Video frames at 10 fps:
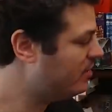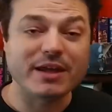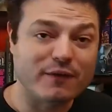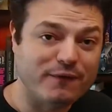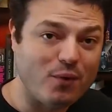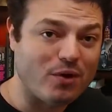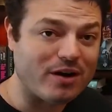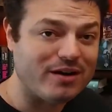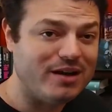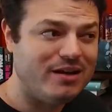
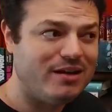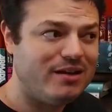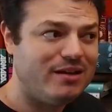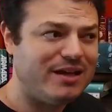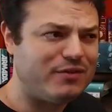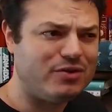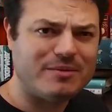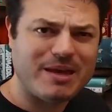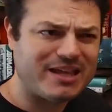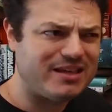Therefore, if you're
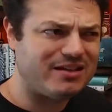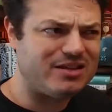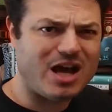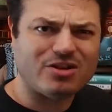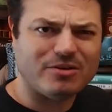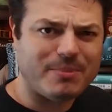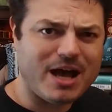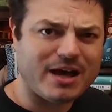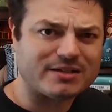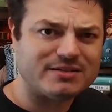only making $1 a
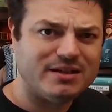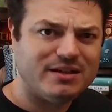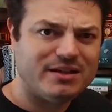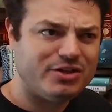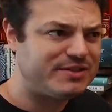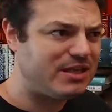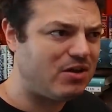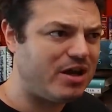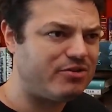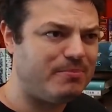box, you
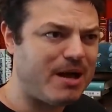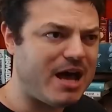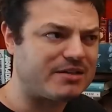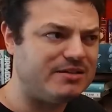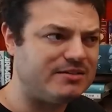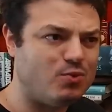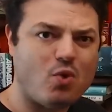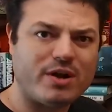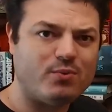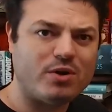sell 100 boxes and
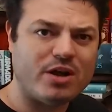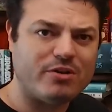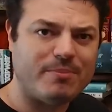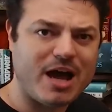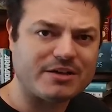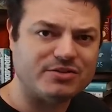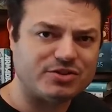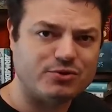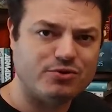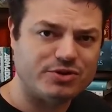1 in 100 boxes
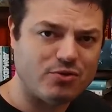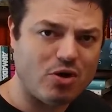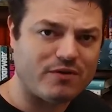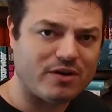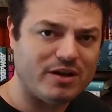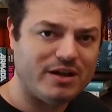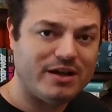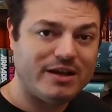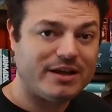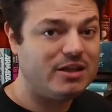screws you over,
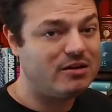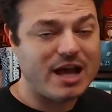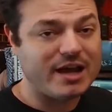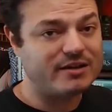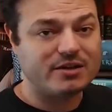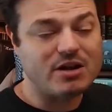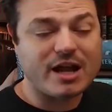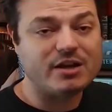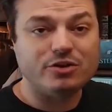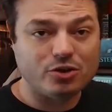you're not
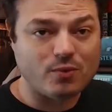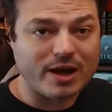going to do